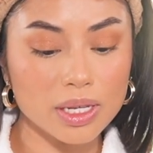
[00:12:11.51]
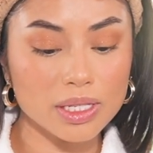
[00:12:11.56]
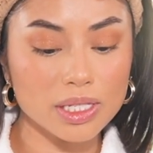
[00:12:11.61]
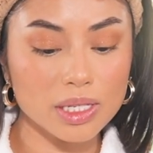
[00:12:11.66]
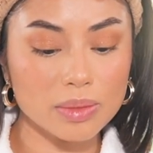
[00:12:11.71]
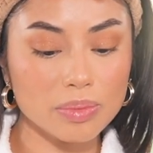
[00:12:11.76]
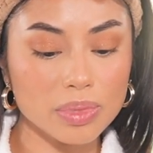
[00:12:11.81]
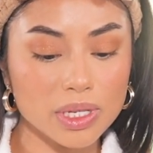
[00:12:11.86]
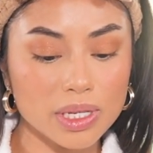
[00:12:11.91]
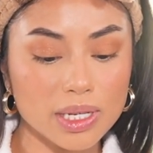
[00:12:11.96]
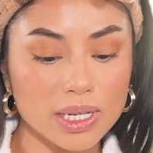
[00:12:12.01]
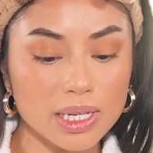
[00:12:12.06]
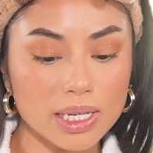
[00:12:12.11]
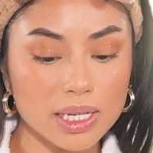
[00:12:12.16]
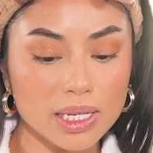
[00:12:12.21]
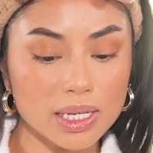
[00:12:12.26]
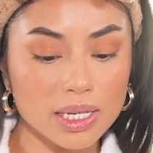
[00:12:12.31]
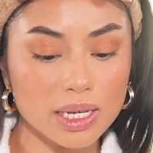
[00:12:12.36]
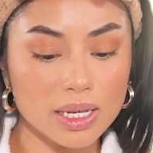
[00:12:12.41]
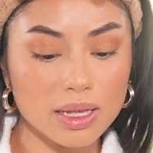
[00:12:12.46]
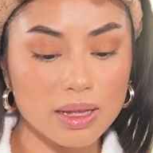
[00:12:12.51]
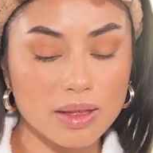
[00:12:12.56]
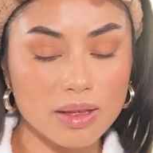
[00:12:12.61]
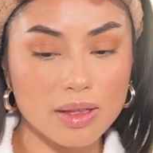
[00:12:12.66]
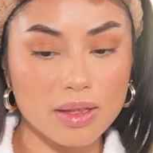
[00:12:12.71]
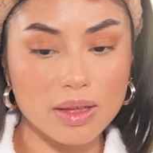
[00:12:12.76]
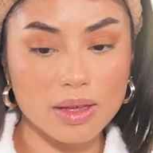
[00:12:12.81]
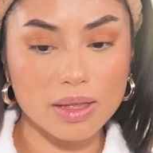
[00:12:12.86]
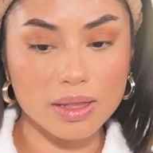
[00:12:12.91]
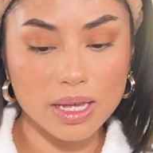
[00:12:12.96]
dip it in
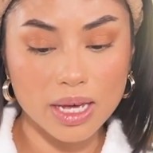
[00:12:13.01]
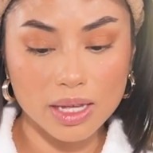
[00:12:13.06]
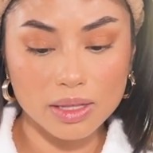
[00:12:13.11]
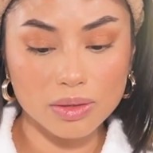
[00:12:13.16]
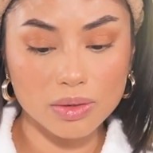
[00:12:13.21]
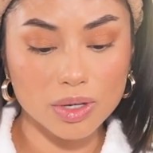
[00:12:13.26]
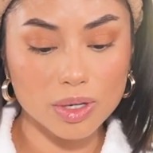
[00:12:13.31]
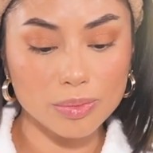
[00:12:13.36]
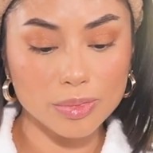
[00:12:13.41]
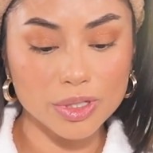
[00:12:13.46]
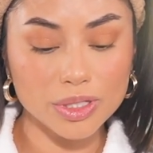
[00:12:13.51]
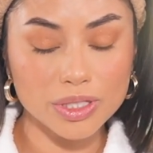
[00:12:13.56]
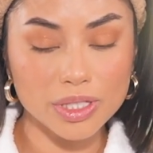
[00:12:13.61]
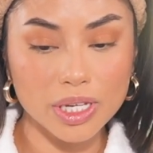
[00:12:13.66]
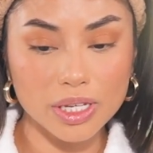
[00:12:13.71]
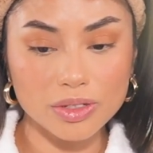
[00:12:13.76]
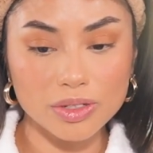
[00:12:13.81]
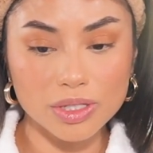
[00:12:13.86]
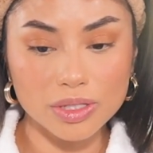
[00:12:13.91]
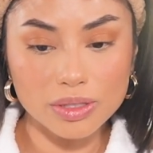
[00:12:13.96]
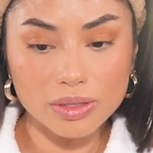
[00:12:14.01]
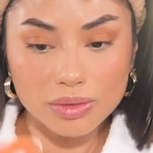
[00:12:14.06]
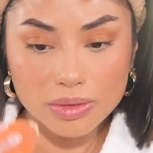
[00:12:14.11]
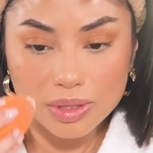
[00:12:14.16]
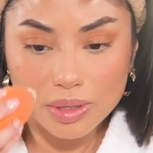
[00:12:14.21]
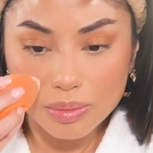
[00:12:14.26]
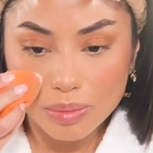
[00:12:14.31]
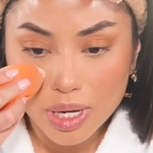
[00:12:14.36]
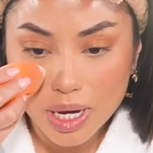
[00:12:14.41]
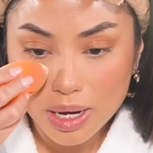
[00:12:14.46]
that Laura Mercier
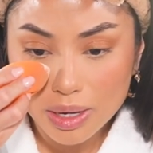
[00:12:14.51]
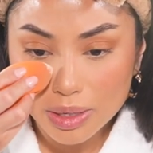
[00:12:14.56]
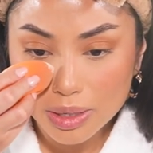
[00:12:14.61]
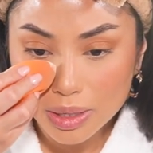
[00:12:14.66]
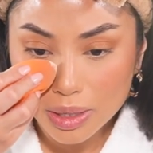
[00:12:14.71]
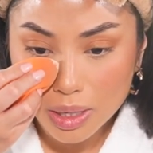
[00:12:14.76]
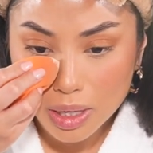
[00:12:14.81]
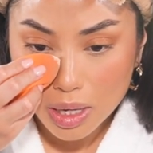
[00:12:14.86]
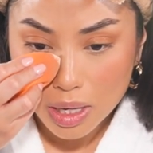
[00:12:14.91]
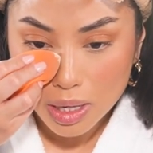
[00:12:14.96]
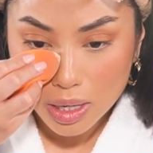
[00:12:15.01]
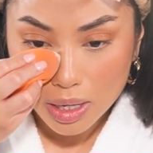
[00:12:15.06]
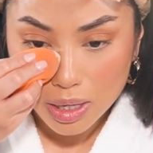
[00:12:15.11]
translucent powder,